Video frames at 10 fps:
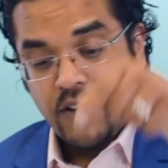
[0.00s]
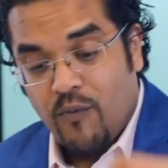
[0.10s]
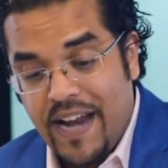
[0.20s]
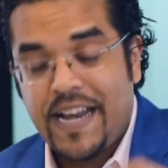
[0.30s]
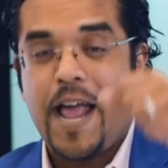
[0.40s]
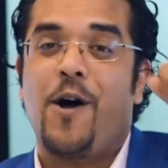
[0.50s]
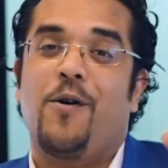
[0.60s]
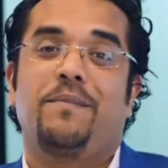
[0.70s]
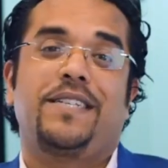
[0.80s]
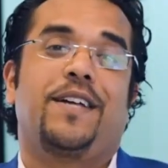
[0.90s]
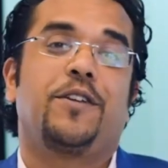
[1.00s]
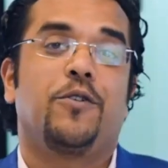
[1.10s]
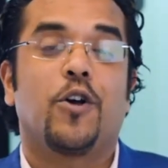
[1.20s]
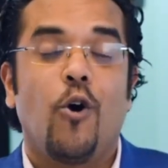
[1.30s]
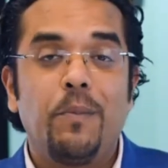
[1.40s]
right now, I'm telling
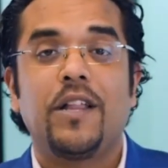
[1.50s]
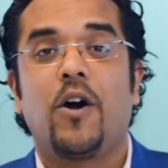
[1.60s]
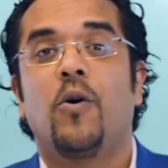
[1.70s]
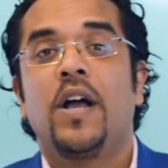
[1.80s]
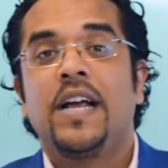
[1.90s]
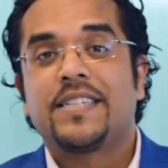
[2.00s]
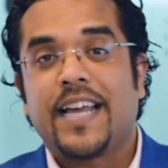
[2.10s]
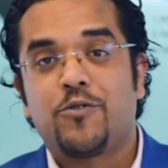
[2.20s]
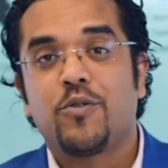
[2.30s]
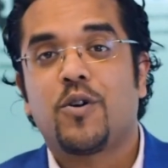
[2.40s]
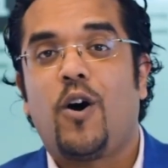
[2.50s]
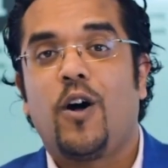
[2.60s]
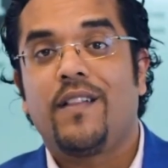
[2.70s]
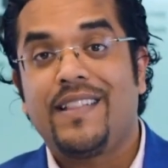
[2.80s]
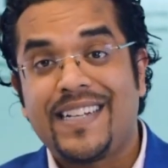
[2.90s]
you, go below, schedule the
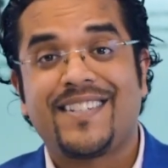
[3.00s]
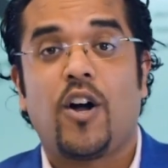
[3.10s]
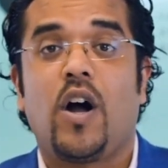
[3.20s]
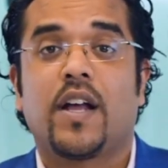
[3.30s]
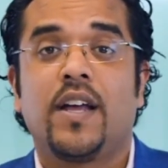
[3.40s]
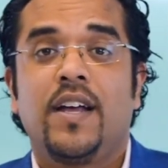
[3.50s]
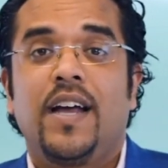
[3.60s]
call, let's talk,